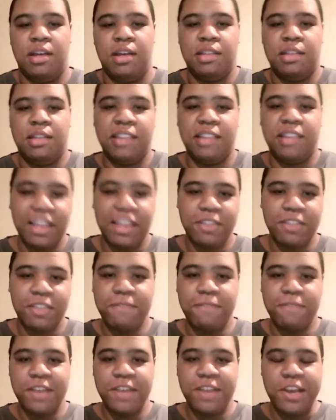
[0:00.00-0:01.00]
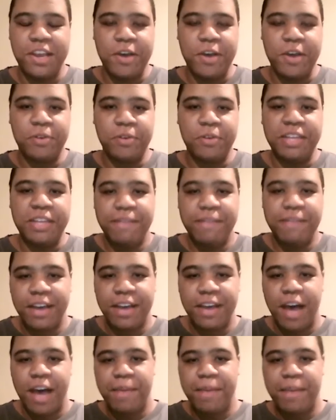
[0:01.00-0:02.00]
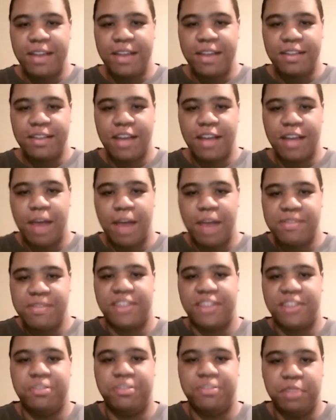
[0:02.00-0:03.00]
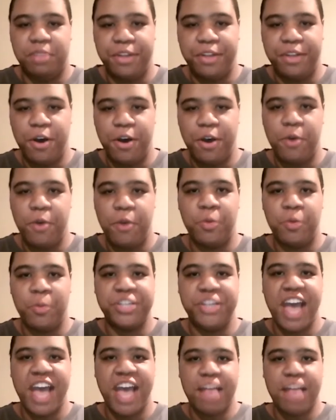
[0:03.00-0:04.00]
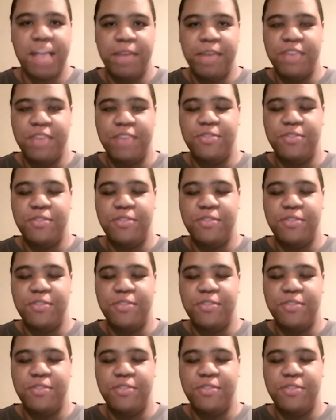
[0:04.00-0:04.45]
Like this video, leave a comment in the comment section below which animes